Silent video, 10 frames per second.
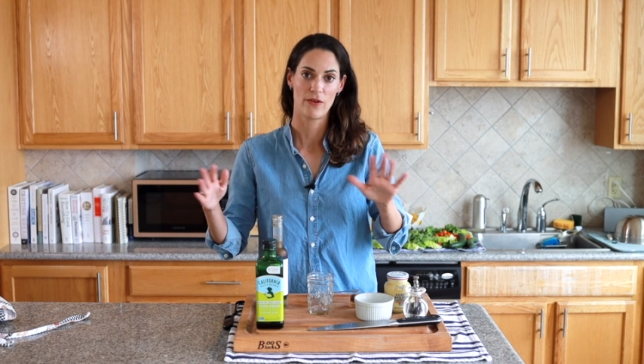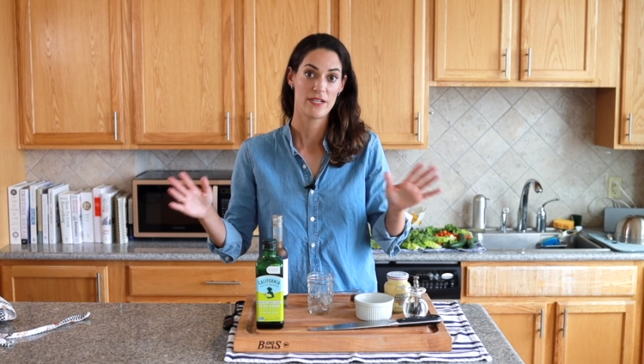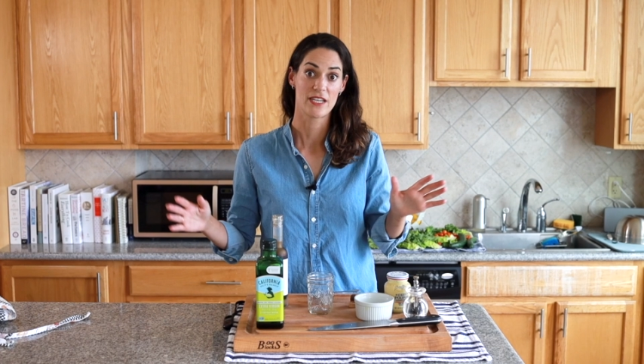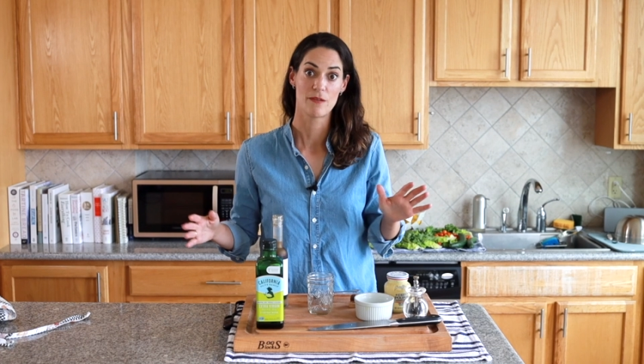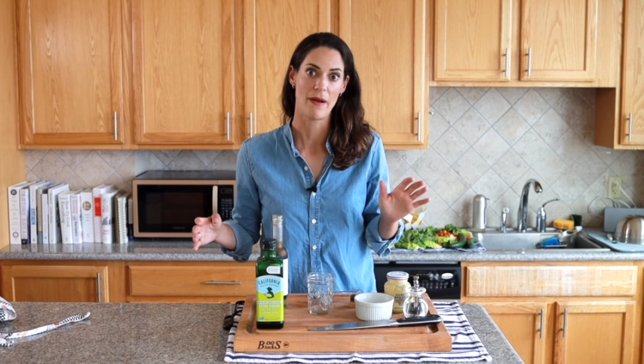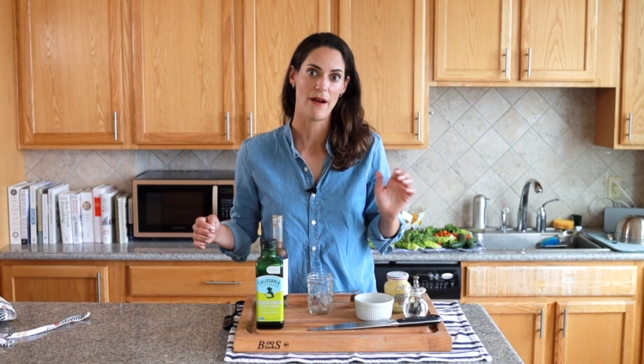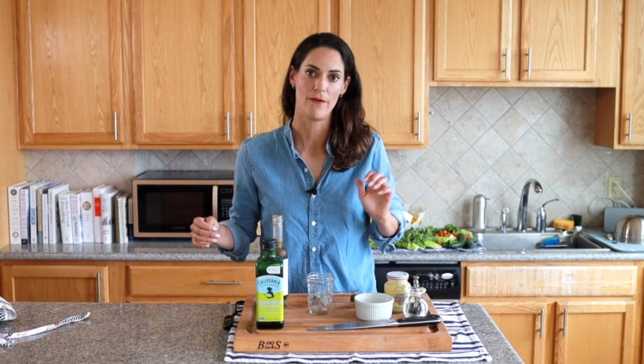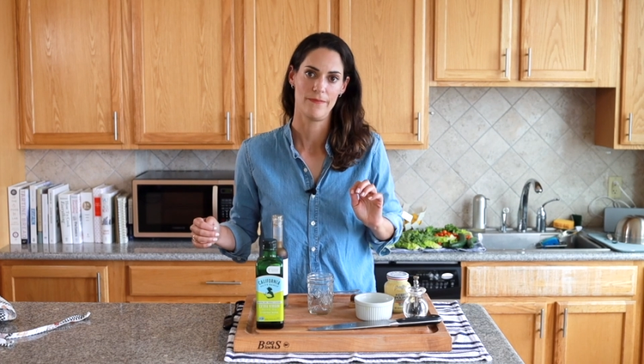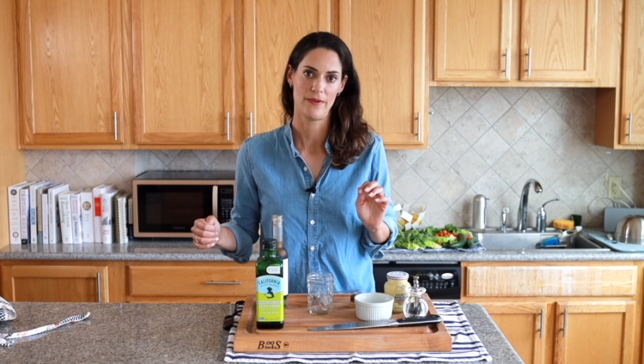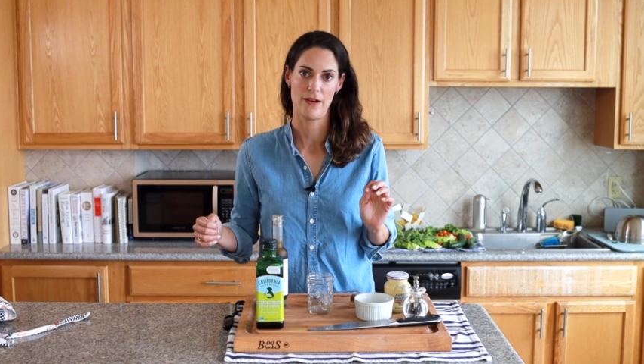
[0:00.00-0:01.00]
It takes
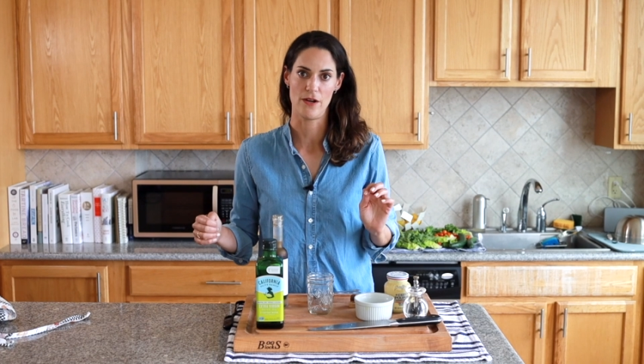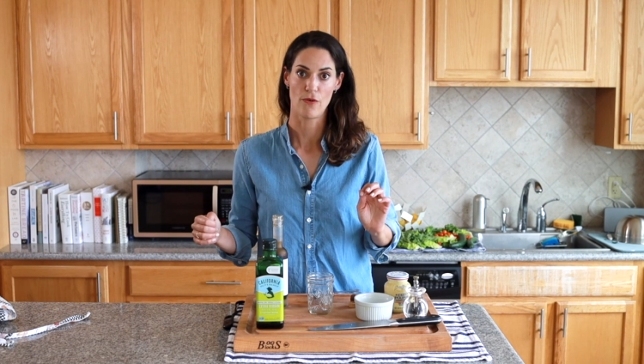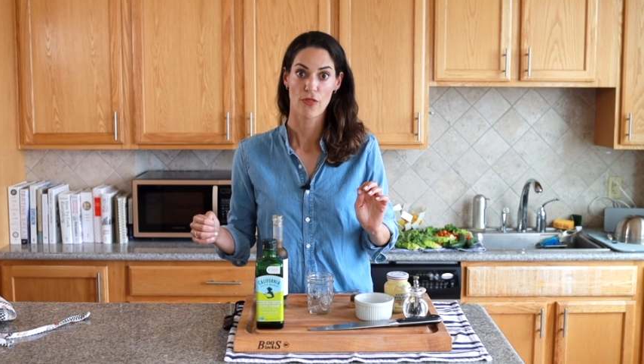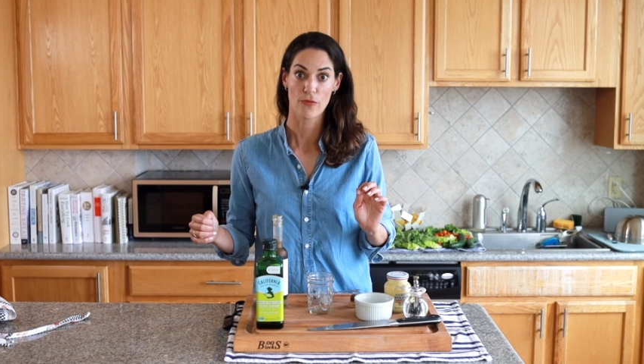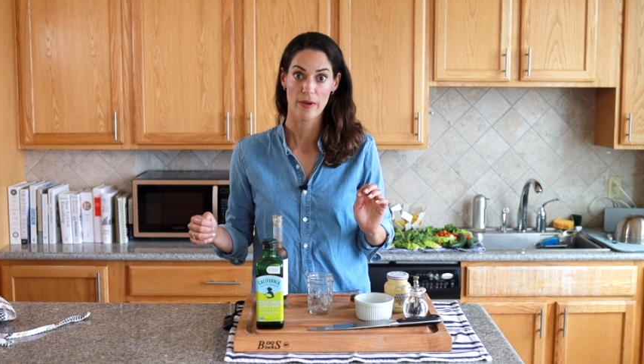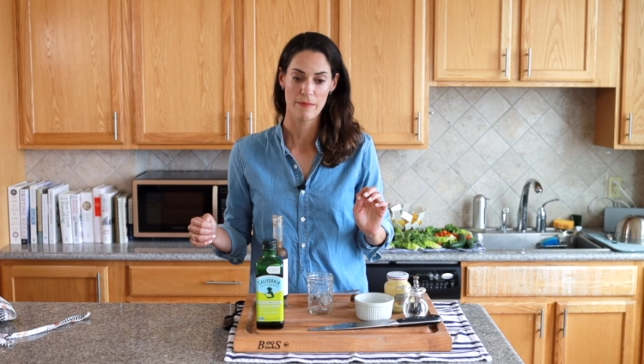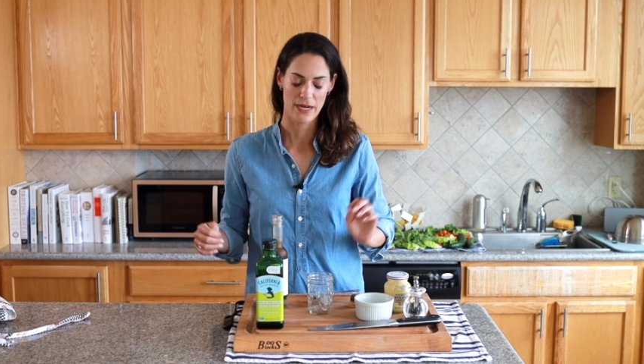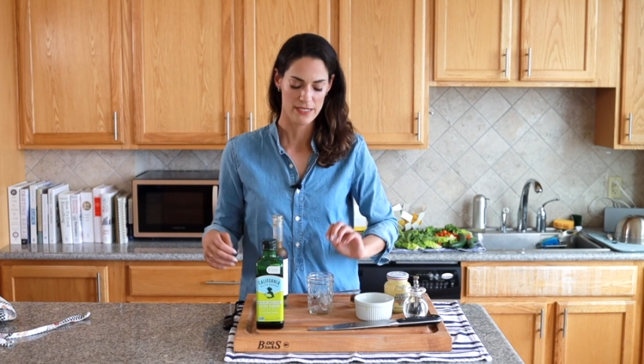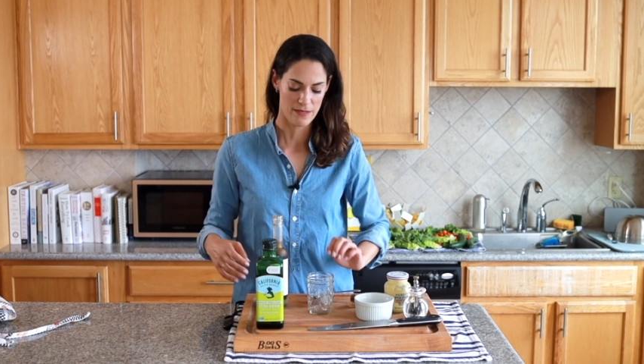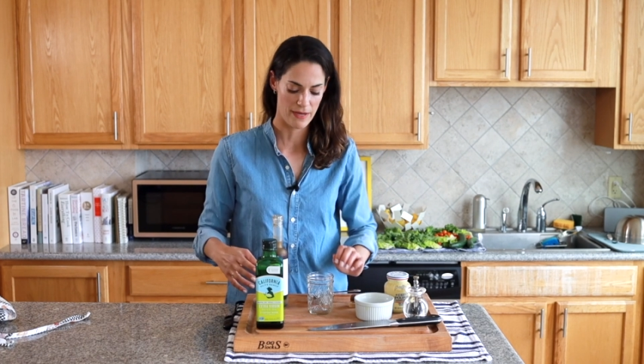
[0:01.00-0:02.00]
about, 3
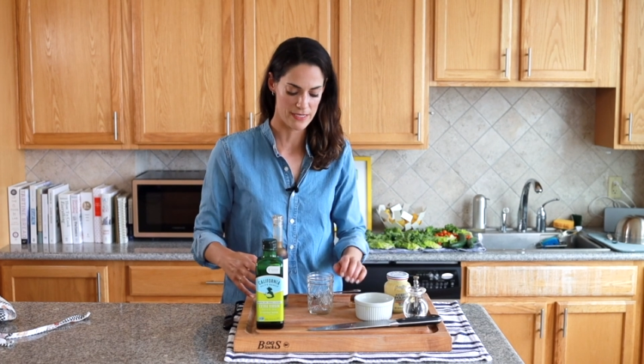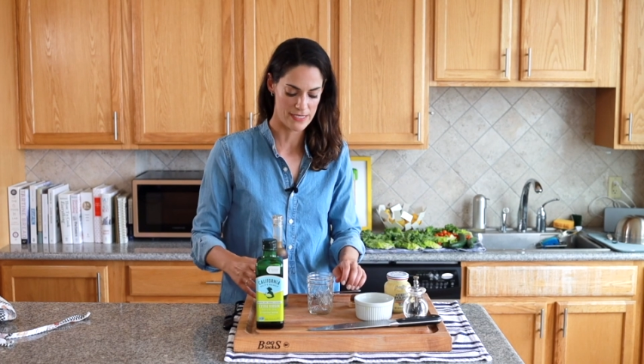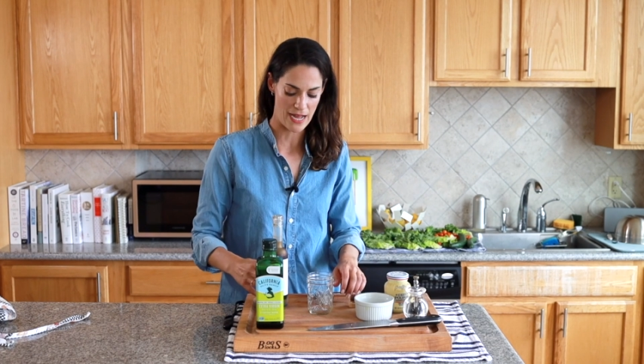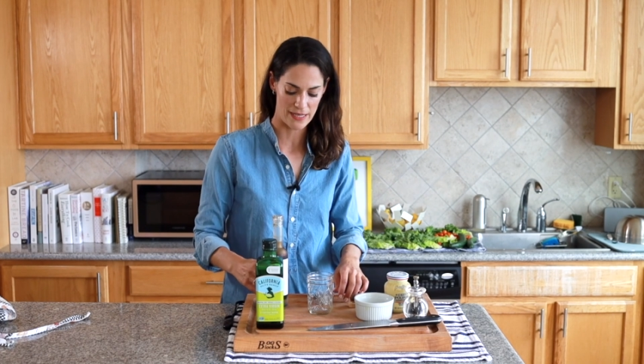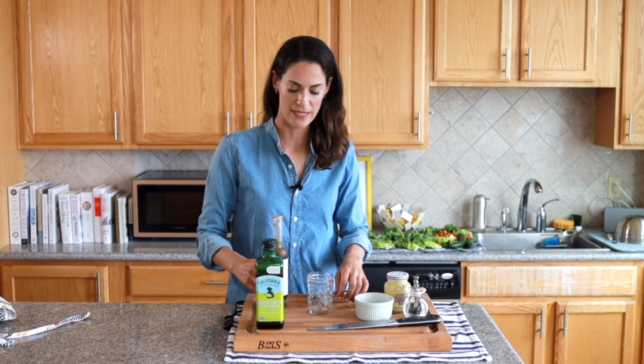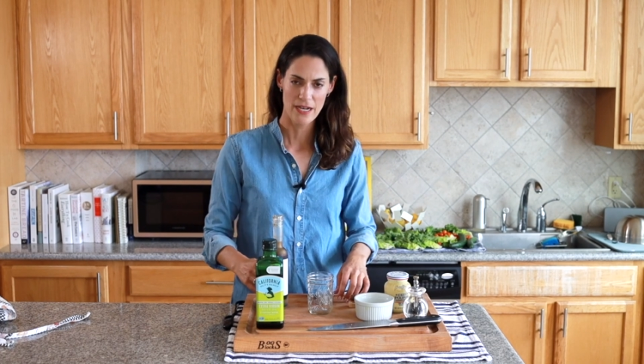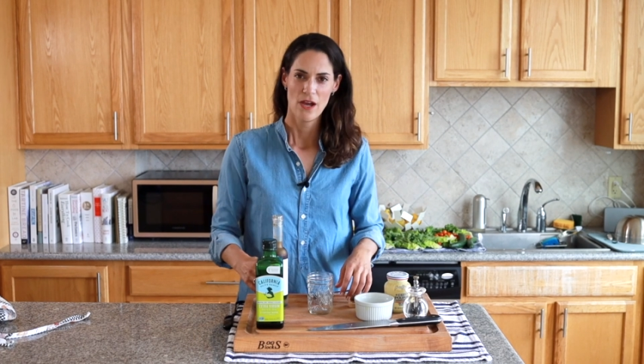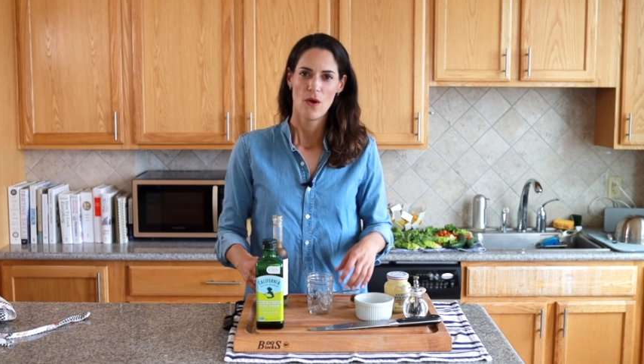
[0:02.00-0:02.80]
minutes to make a salad.